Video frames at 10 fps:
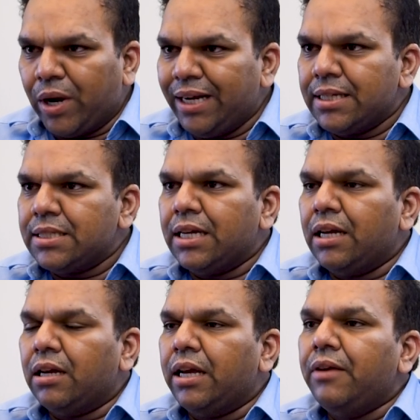Point is
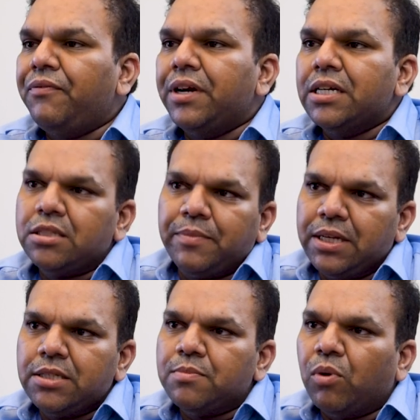
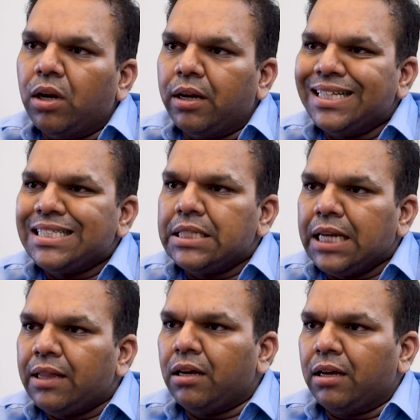infinitesimally small. It's
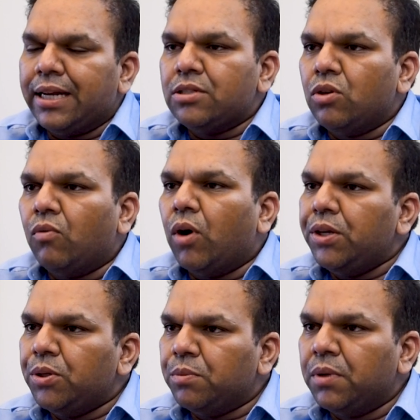nothing. It has no
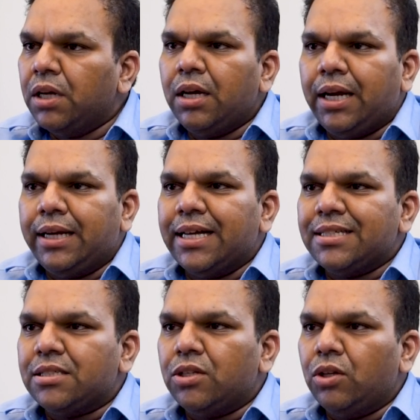volume. It
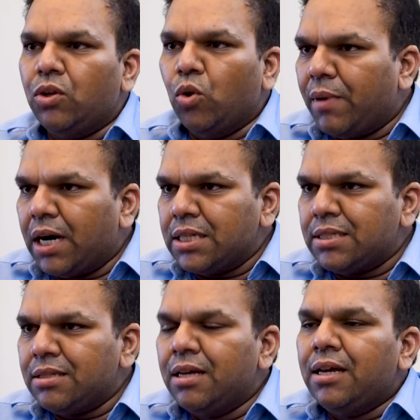has no
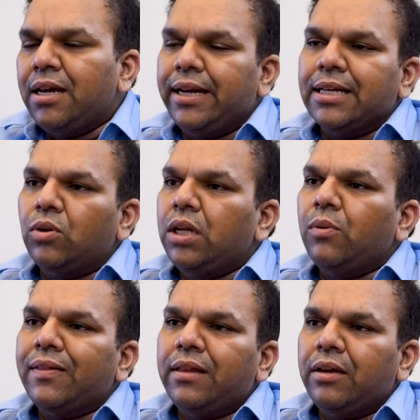mass. It has only
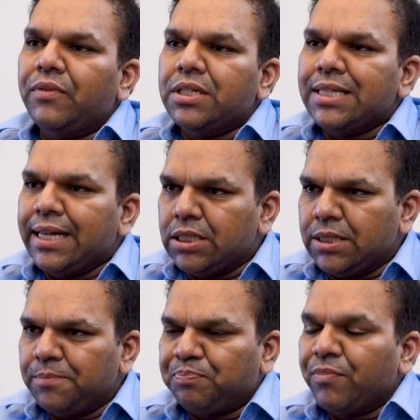one thing, which is
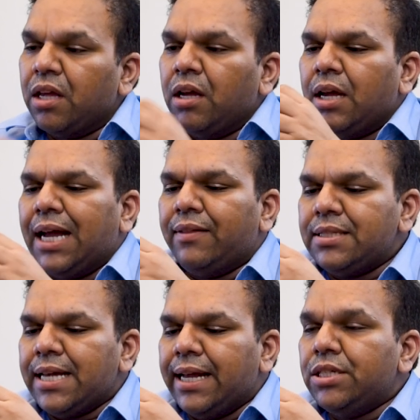energy. And
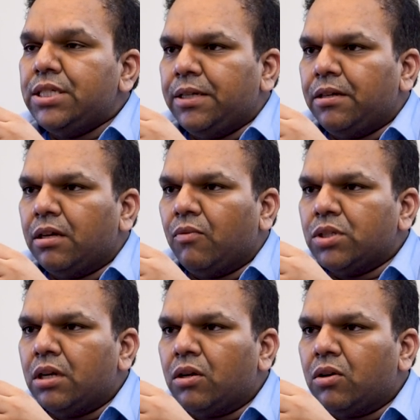this energy
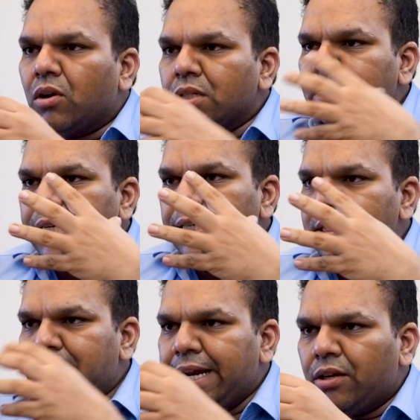was in a constant
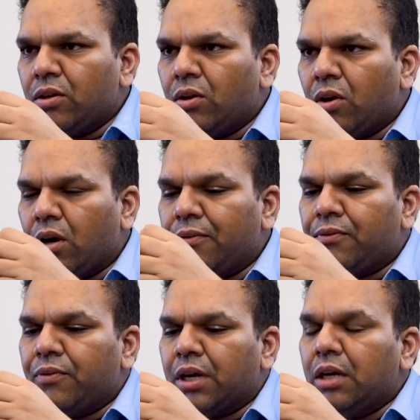state of
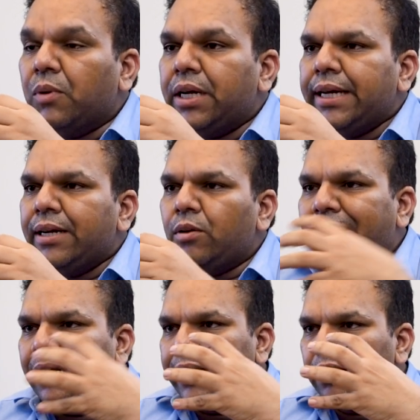converting into
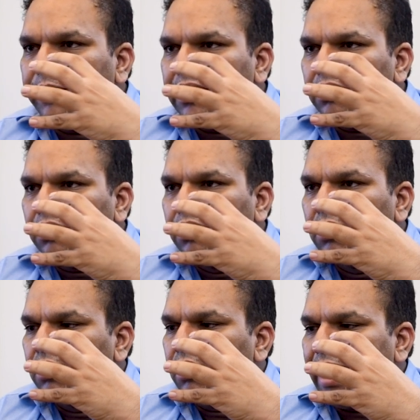matter-antimatter.
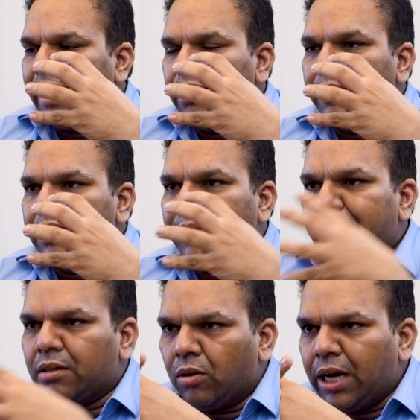
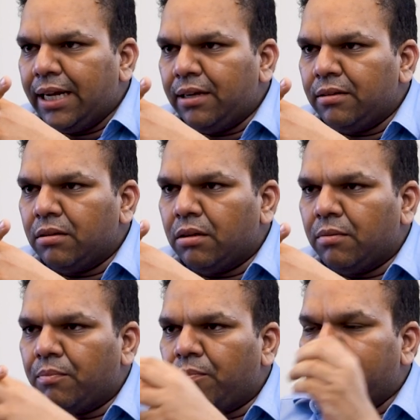Antimatter-matter colliding,
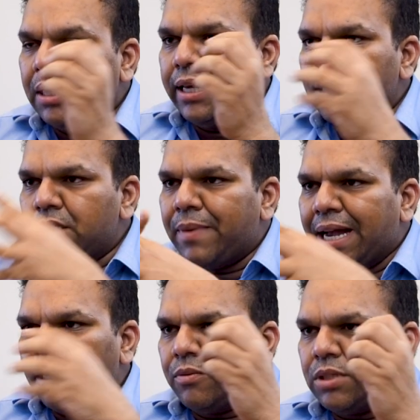making the energy
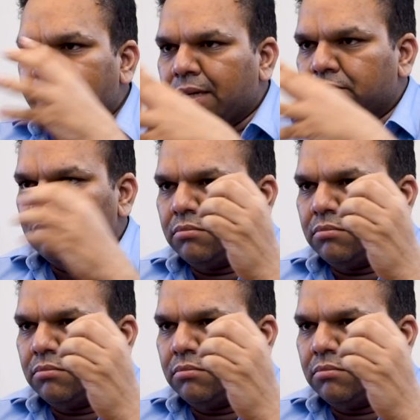back. It was like a...